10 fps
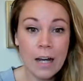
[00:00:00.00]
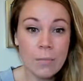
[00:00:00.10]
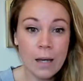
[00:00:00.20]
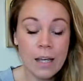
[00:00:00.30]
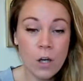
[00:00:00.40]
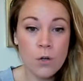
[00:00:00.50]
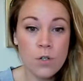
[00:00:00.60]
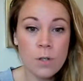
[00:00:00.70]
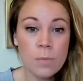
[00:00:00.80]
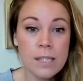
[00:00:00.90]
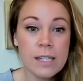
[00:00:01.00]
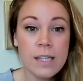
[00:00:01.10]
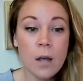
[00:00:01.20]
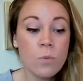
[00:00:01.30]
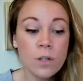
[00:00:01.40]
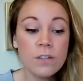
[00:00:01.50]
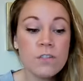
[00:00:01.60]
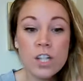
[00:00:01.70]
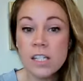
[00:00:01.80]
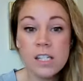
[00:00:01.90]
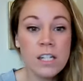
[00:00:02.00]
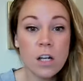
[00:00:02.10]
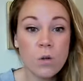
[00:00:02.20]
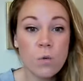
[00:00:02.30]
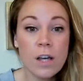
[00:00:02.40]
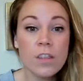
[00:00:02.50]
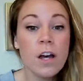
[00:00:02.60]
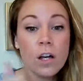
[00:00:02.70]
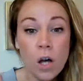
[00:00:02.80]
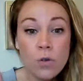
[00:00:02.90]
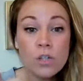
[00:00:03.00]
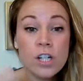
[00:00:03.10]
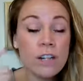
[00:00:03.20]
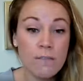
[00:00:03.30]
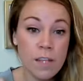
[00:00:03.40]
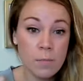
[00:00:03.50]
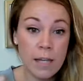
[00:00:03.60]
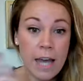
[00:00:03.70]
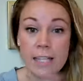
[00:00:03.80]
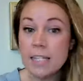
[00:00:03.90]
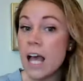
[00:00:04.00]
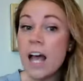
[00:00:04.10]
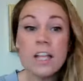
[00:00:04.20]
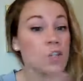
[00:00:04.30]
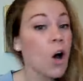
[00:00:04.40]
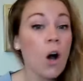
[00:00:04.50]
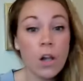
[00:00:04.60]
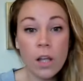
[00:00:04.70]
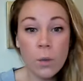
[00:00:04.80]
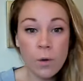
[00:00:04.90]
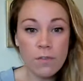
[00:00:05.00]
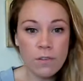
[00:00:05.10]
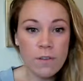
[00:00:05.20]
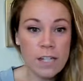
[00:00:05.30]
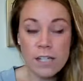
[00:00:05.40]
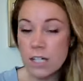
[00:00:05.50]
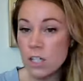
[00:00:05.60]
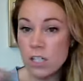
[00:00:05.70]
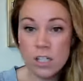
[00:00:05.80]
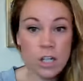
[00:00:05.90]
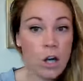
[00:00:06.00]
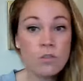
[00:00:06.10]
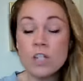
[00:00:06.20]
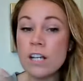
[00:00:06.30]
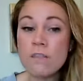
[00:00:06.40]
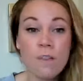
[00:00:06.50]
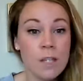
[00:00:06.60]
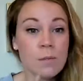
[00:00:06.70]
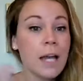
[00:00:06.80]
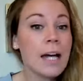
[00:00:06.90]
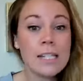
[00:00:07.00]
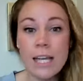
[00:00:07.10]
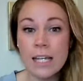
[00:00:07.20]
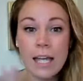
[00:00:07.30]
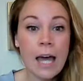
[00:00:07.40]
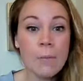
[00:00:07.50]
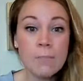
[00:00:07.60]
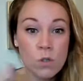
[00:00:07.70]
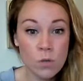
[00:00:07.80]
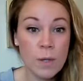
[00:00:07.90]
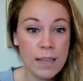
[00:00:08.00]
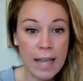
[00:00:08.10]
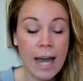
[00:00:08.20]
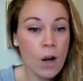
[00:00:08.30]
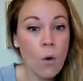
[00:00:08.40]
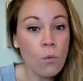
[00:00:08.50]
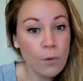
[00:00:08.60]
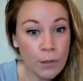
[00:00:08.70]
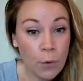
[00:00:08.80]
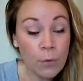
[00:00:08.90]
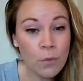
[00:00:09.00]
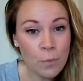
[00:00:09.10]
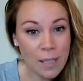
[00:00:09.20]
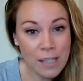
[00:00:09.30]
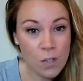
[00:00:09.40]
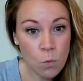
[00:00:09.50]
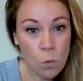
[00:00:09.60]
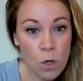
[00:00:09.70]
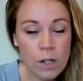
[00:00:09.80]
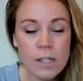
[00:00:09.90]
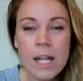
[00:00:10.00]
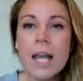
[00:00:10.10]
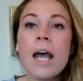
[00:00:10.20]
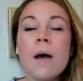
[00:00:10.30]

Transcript: on my coaching business, I would have just stuck with a coach and Facebook ads. That's all I would have invested in, just a coach and Facebook ads, and kept doing that over and over because it worked.